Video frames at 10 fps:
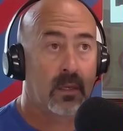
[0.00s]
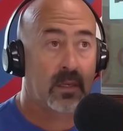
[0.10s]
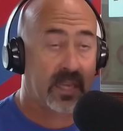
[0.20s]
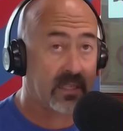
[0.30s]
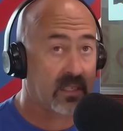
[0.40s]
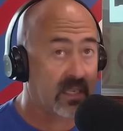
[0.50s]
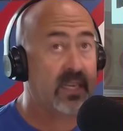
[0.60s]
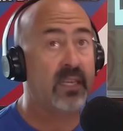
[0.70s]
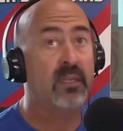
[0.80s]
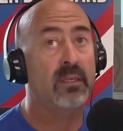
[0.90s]
Kansas
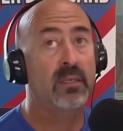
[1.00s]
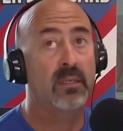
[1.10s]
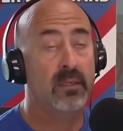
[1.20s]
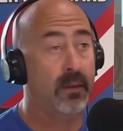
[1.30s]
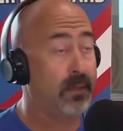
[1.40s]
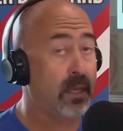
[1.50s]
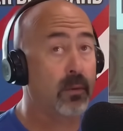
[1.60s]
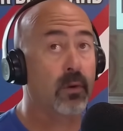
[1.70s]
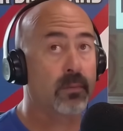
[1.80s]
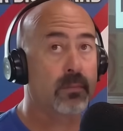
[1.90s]
City, I mean, they
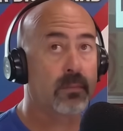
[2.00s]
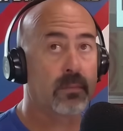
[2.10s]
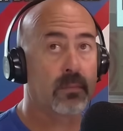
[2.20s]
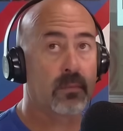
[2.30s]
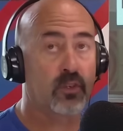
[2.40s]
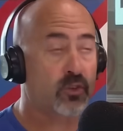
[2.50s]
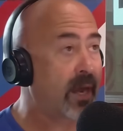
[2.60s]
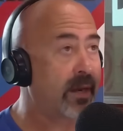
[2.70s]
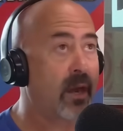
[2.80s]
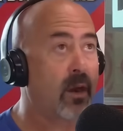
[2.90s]
were
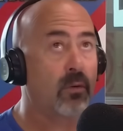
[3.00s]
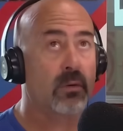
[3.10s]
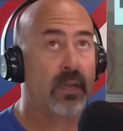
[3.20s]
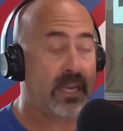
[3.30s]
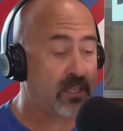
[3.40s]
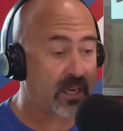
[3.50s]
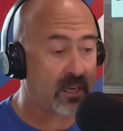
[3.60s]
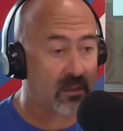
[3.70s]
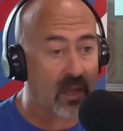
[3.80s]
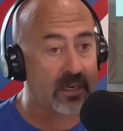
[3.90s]
trotting out A.J.
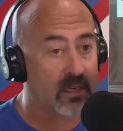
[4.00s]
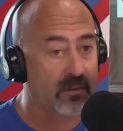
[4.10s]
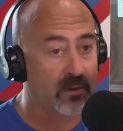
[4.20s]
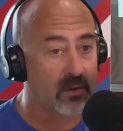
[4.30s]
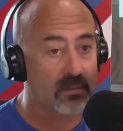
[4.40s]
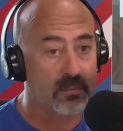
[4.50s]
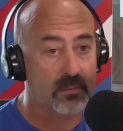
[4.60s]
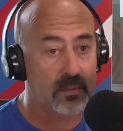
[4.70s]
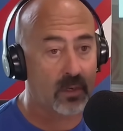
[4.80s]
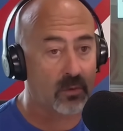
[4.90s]
Klein to cover,
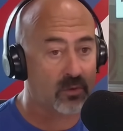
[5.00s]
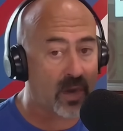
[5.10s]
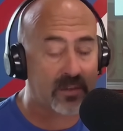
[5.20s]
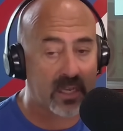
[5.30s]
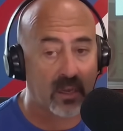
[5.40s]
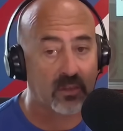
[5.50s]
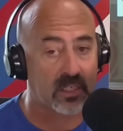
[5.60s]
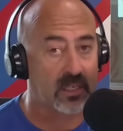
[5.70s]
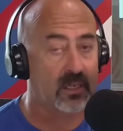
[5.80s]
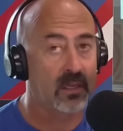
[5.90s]
Travis
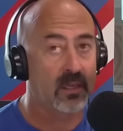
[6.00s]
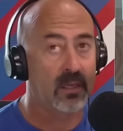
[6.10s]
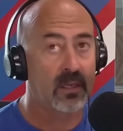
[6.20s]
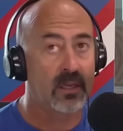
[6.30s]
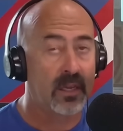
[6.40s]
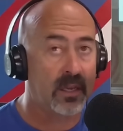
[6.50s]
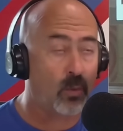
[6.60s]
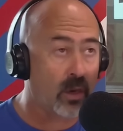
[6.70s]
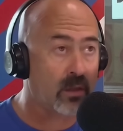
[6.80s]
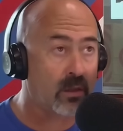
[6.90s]
Kelce.
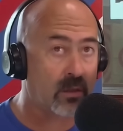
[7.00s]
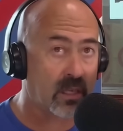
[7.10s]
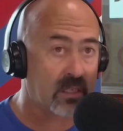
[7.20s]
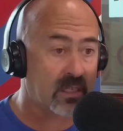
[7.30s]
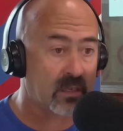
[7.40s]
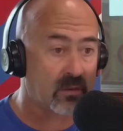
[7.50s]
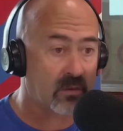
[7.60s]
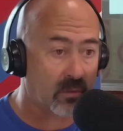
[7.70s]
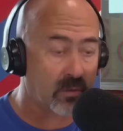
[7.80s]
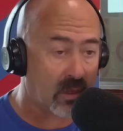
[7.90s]
And one of the things
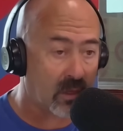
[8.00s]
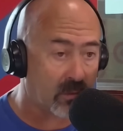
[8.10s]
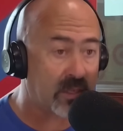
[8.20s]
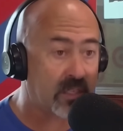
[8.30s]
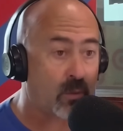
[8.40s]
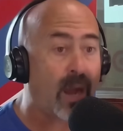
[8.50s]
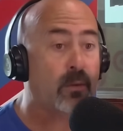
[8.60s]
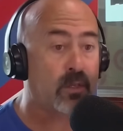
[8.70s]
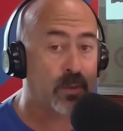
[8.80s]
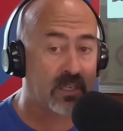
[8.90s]
and the reason why
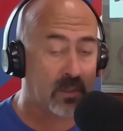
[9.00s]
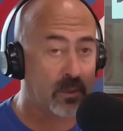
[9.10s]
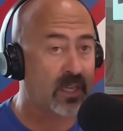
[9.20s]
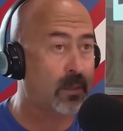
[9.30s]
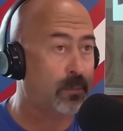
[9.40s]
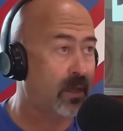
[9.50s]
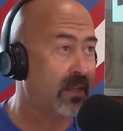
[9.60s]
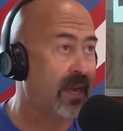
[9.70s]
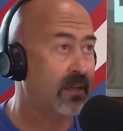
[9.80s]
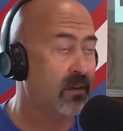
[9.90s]
was because the Bills had to play
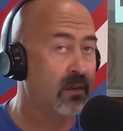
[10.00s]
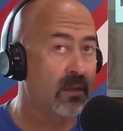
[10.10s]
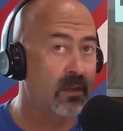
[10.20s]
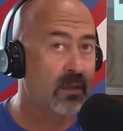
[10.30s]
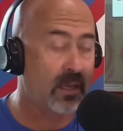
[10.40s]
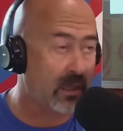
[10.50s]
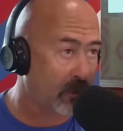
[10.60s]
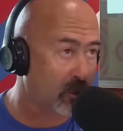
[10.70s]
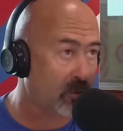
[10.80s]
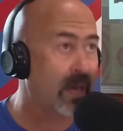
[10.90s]
that year in the
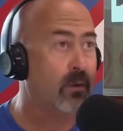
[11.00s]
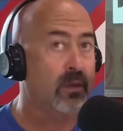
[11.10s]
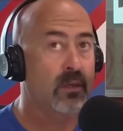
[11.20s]
first round.